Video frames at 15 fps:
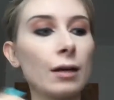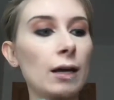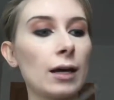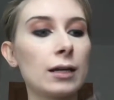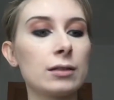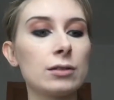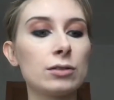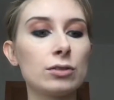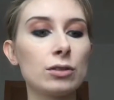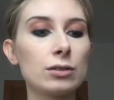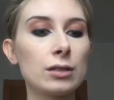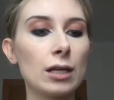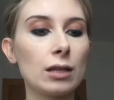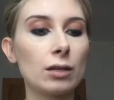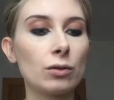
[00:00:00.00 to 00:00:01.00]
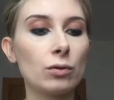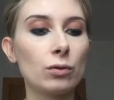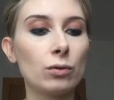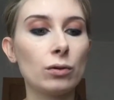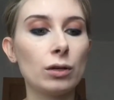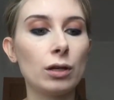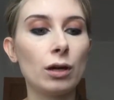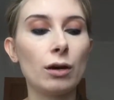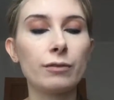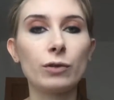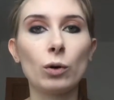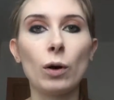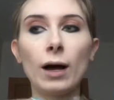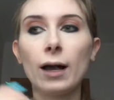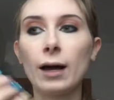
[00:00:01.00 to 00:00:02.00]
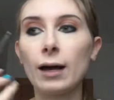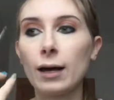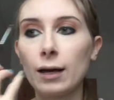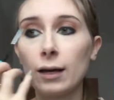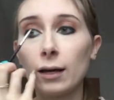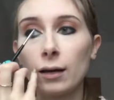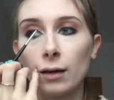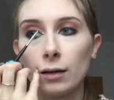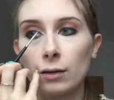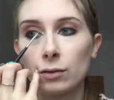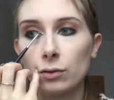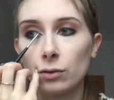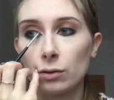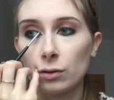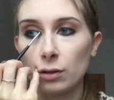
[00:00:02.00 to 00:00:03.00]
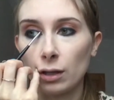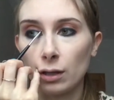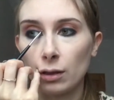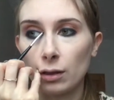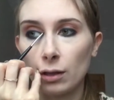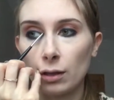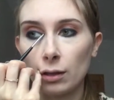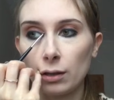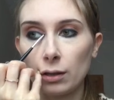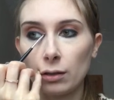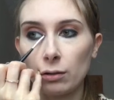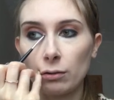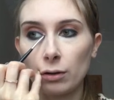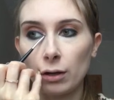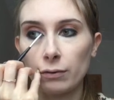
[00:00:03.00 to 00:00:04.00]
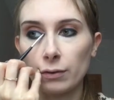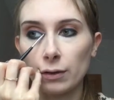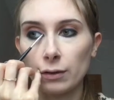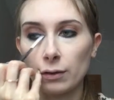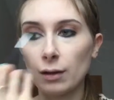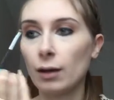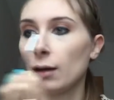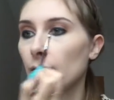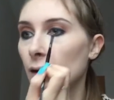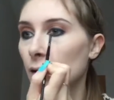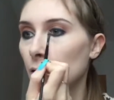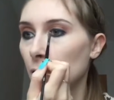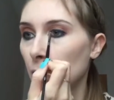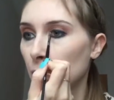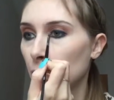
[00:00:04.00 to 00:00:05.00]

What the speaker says: and just in the corner of your eye, just in that little crevice there,